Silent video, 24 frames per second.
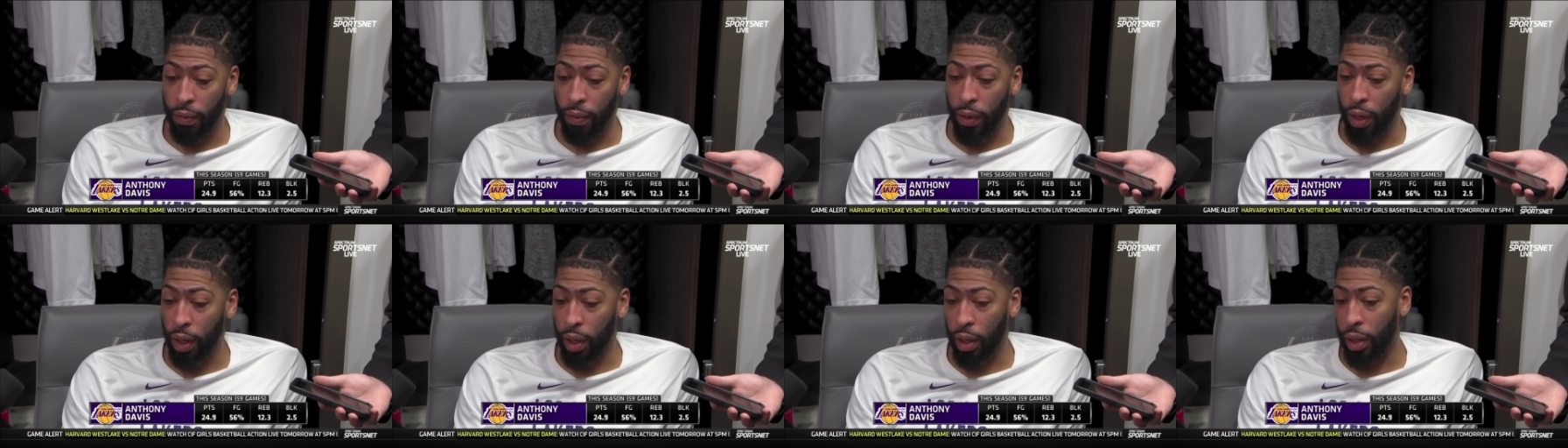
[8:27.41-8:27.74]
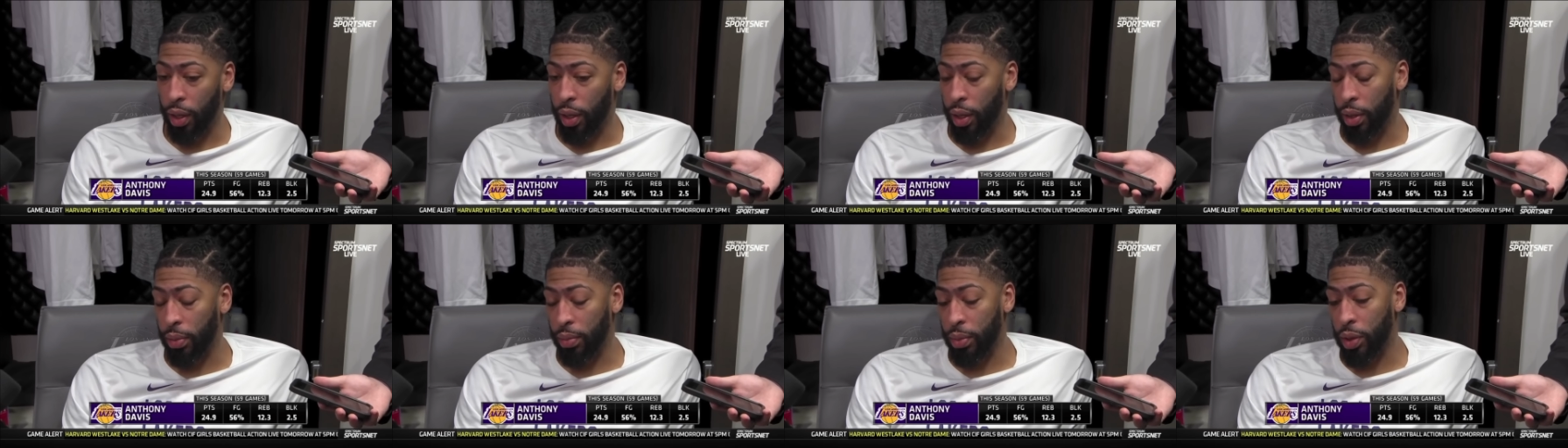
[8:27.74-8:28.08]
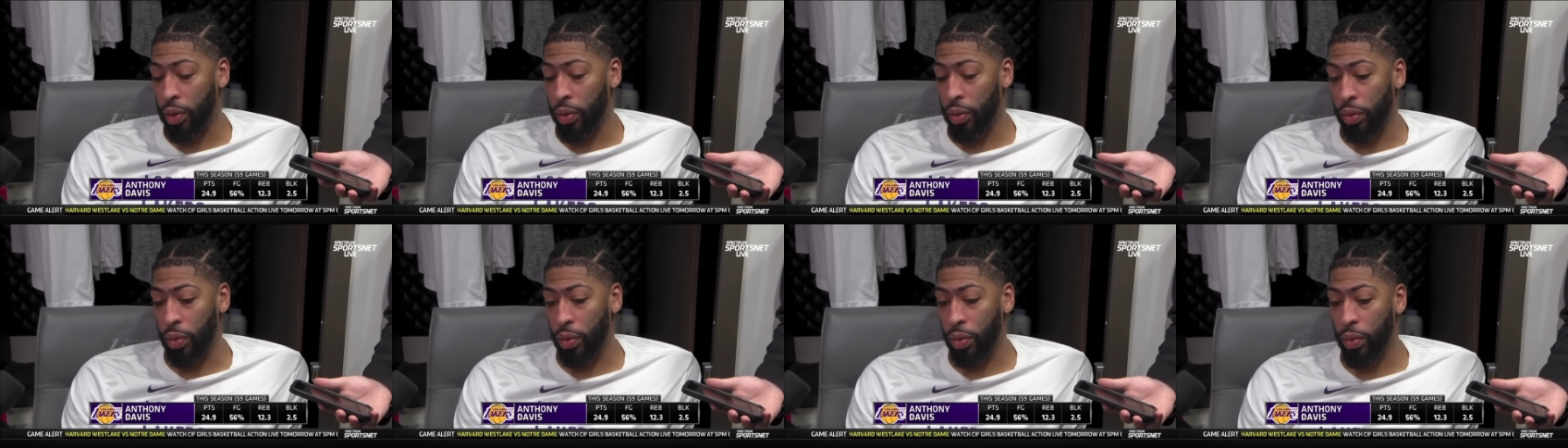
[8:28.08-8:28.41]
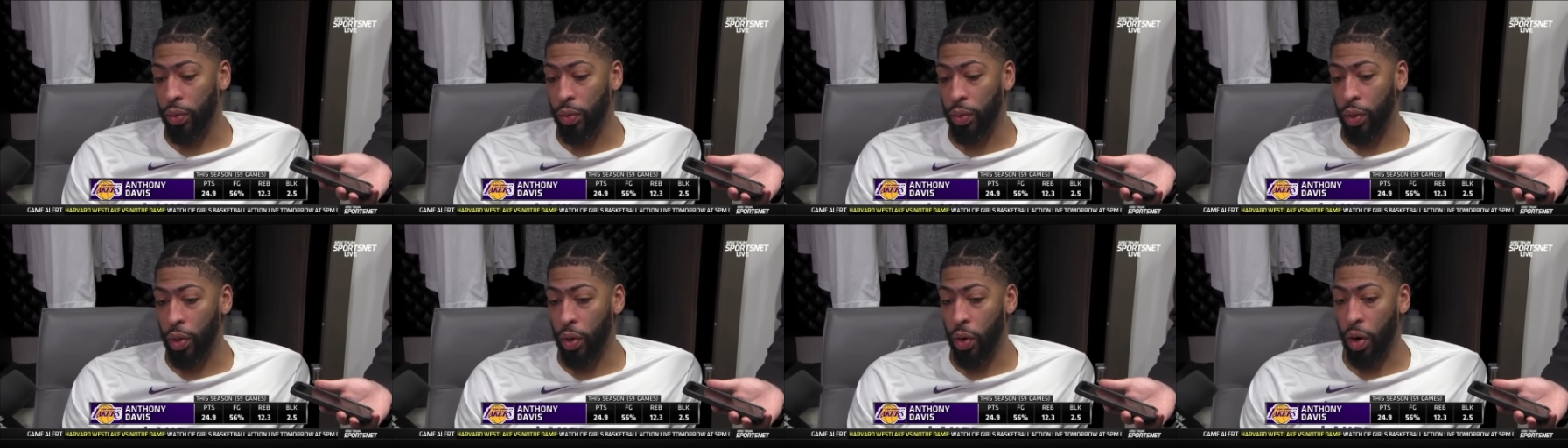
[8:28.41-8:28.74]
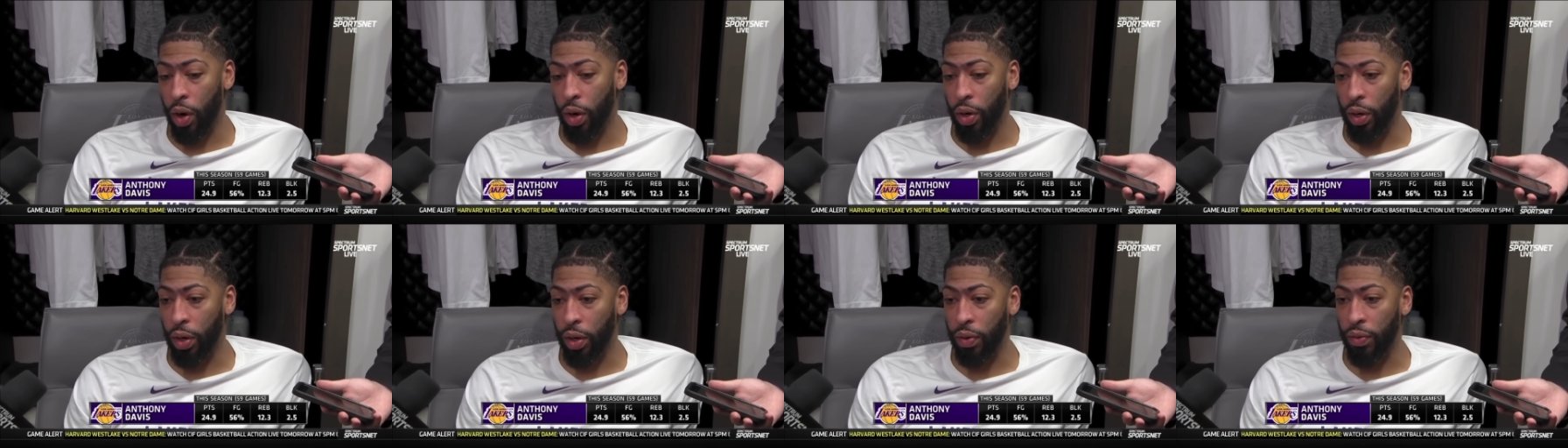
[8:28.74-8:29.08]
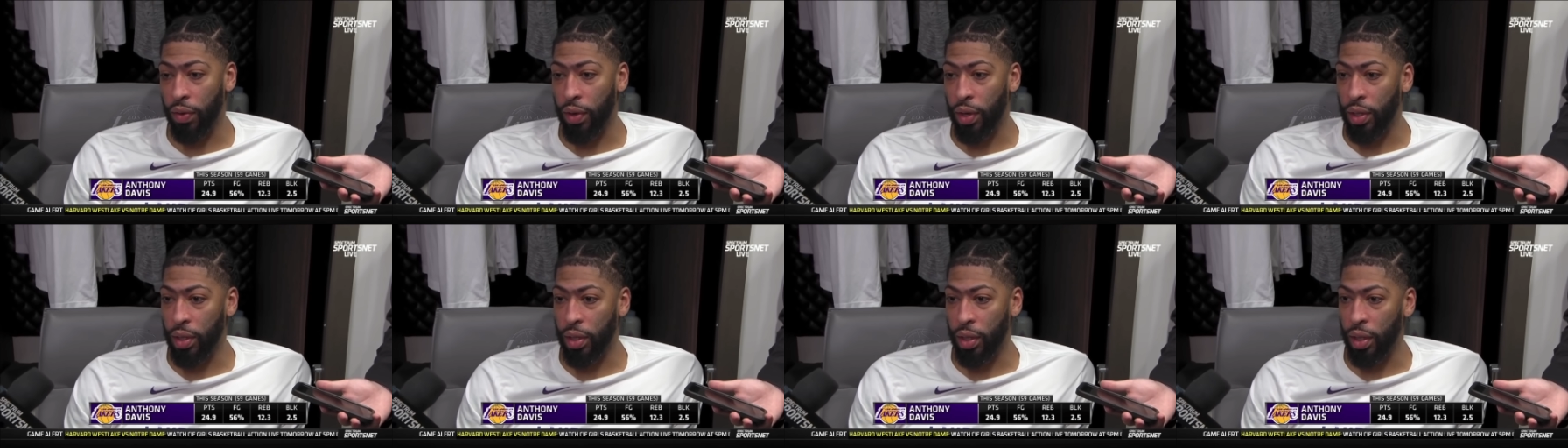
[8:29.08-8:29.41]
funneling him to, you know, our
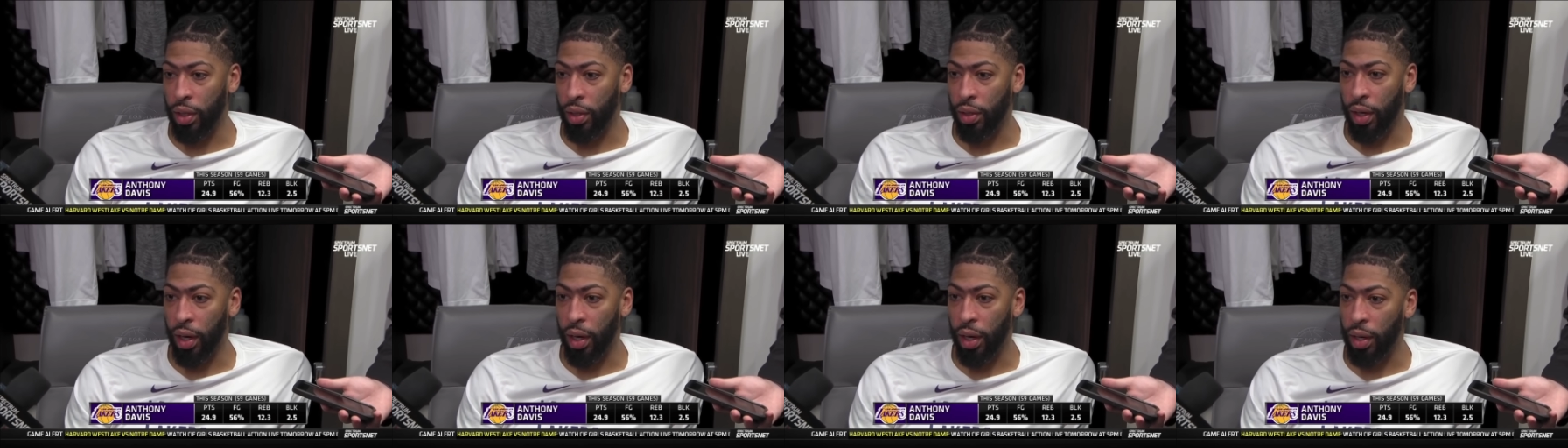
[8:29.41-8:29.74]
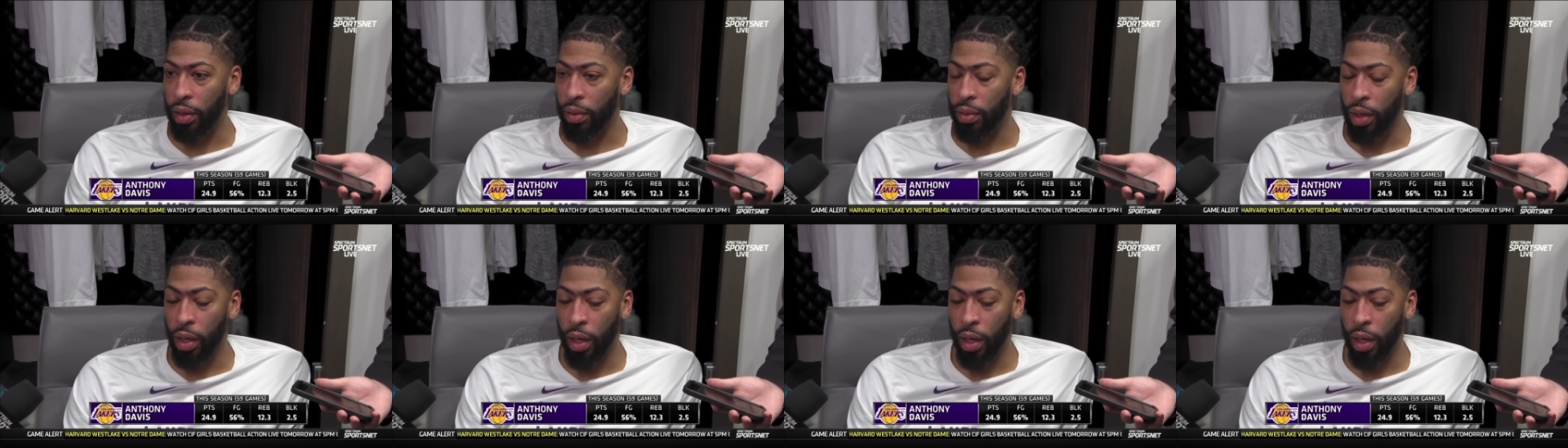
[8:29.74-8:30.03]
defense and get,